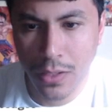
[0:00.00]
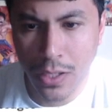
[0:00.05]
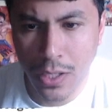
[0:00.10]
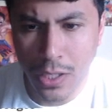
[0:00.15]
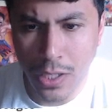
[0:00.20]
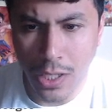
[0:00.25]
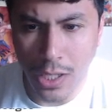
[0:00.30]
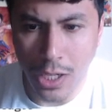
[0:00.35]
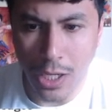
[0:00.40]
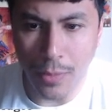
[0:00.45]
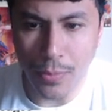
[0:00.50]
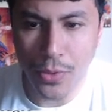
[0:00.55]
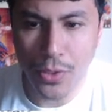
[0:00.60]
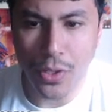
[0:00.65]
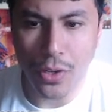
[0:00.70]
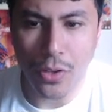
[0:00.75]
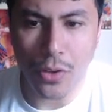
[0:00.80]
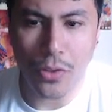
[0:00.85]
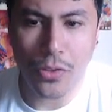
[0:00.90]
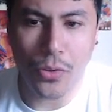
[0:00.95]
Hello, I'm just going
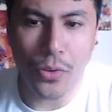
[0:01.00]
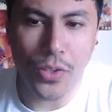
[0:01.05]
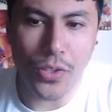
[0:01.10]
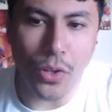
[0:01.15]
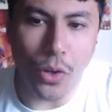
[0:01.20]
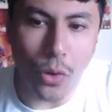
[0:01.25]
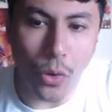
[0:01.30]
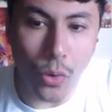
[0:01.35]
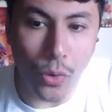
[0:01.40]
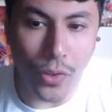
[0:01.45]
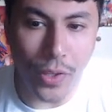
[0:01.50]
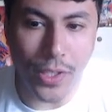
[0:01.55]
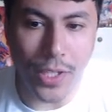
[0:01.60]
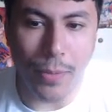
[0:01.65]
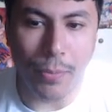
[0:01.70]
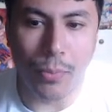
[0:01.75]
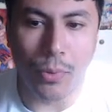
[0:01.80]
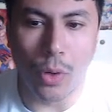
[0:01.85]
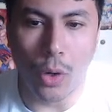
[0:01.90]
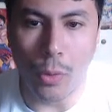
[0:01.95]
to go through this Oracle Think Tank
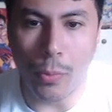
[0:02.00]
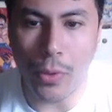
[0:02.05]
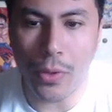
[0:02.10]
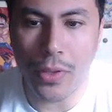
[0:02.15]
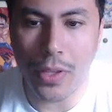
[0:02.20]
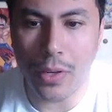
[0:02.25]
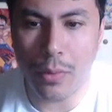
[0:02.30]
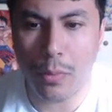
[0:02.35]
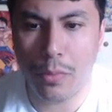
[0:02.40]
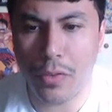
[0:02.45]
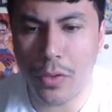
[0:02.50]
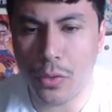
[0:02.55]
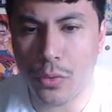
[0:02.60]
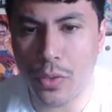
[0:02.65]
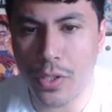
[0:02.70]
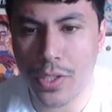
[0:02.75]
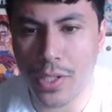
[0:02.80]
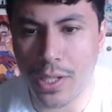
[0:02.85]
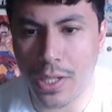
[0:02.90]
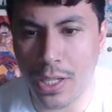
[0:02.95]
promo that they revealed
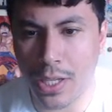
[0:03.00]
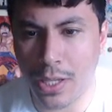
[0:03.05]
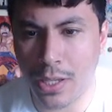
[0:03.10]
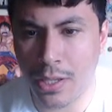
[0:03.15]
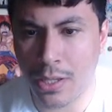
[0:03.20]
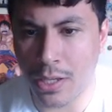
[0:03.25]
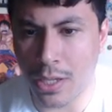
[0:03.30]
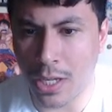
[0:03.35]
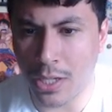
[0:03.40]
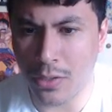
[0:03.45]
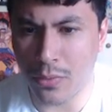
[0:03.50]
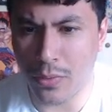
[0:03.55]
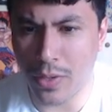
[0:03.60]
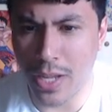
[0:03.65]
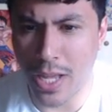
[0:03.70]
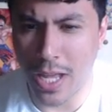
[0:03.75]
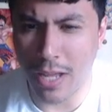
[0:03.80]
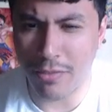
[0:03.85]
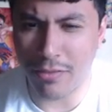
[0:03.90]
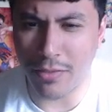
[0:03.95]
recently. I didn't really
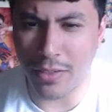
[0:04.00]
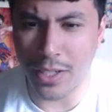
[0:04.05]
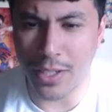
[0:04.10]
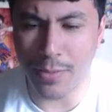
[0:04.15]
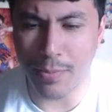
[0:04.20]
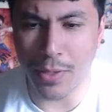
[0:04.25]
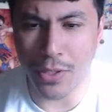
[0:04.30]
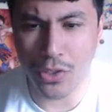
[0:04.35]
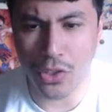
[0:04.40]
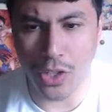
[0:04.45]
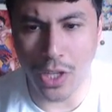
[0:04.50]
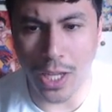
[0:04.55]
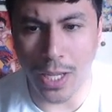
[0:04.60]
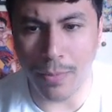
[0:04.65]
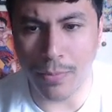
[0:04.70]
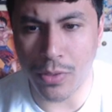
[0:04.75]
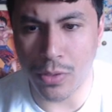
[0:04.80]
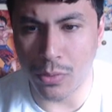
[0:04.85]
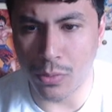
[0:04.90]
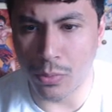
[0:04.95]
have as much time
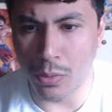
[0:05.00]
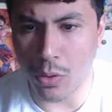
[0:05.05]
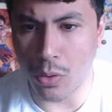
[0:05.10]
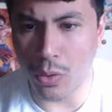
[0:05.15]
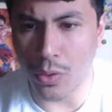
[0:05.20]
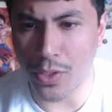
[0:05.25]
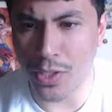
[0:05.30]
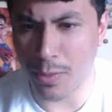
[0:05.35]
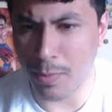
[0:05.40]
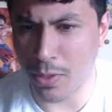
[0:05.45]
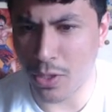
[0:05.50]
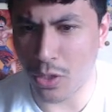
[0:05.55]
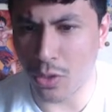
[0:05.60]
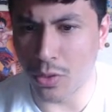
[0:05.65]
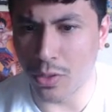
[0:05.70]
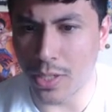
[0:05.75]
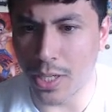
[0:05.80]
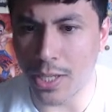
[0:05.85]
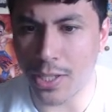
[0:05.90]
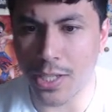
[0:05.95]
to record, especially during
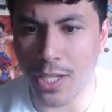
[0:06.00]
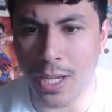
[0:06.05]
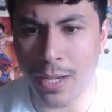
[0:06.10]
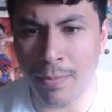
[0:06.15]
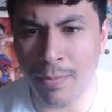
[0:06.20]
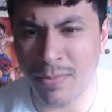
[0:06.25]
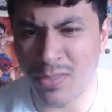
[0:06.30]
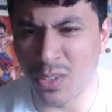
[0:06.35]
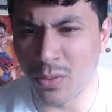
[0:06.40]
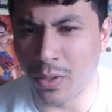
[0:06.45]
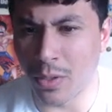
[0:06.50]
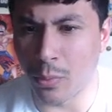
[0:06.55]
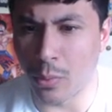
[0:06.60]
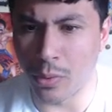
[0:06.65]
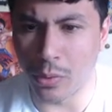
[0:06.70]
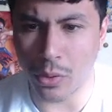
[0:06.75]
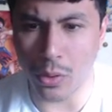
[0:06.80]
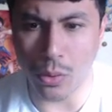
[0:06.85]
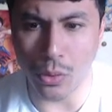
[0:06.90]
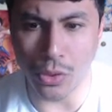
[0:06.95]
daytime. Didn't really want to
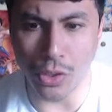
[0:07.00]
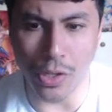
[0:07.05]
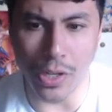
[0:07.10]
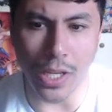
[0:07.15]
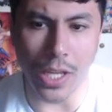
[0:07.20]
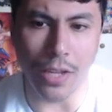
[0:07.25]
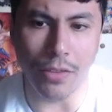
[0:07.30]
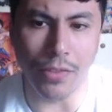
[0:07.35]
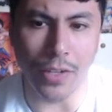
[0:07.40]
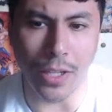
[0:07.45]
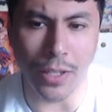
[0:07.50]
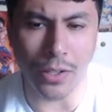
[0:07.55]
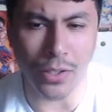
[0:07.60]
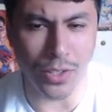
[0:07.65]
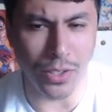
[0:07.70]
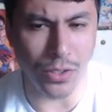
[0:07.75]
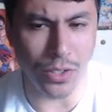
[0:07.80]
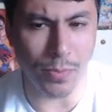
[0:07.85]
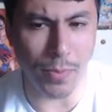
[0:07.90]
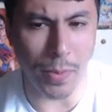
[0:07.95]
record during the evening because
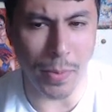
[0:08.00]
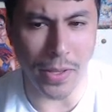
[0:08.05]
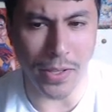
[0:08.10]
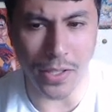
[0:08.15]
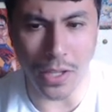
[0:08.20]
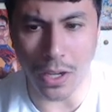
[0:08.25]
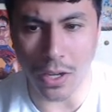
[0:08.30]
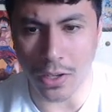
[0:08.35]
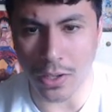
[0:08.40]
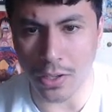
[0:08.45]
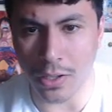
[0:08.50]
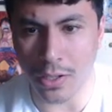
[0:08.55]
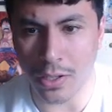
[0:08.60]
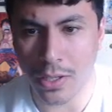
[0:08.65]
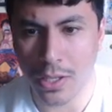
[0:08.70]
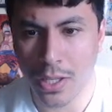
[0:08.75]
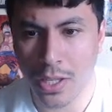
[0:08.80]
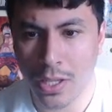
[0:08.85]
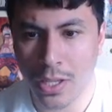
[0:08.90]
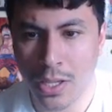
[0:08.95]
it'd just be a bit darker.
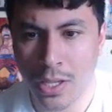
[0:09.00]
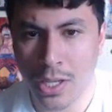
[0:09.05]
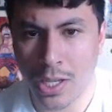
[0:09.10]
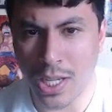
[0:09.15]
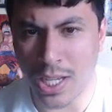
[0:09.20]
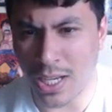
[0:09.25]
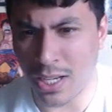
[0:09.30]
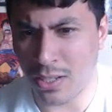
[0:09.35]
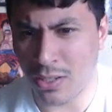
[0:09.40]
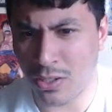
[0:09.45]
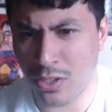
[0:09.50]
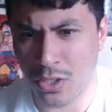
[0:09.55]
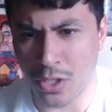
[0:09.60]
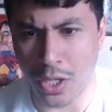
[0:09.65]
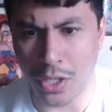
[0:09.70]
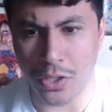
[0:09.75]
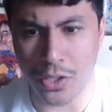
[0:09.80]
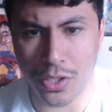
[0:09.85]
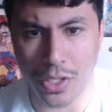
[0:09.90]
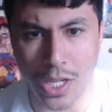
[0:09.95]
And so I
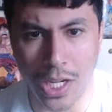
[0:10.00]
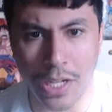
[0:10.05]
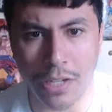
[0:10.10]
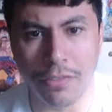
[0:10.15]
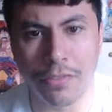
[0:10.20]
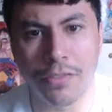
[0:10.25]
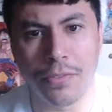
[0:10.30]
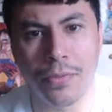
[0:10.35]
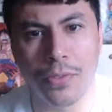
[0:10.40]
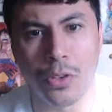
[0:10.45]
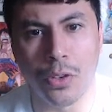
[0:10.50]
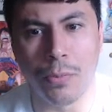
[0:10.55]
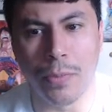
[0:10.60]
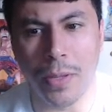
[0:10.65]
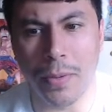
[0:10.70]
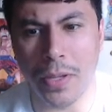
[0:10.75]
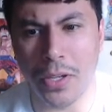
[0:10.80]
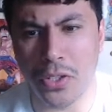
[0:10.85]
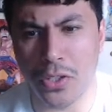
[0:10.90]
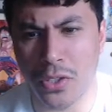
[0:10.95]
just kind of thought maybe
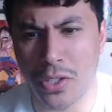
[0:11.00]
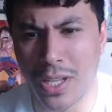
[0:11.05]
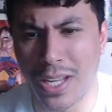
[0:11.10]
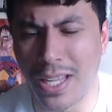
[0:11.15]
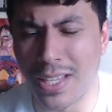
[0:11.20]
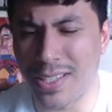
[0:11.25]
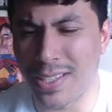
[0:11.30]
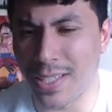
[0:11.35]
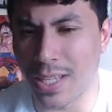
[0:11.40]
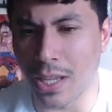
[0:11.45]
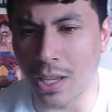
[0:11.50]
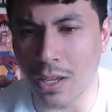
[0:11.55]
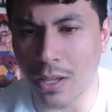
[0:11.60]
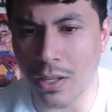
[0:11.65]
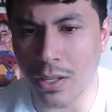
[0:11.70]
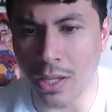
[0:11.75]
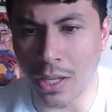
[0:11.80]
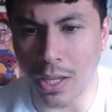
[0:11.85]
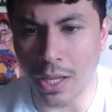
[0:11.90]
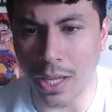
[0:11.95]
I'd just let it sink
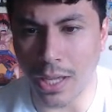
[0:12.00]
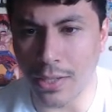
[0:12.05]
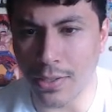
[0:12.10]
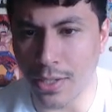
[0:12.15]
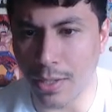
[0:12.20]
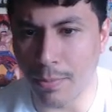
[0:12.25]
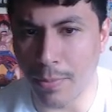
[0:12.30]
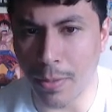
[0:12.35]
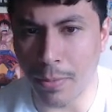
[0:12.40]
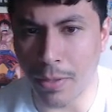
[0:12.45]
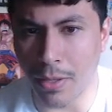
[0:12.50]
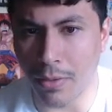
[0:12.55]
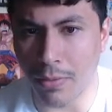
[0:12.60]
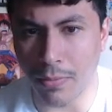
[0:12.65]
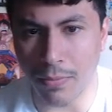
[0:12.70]
in case I maybe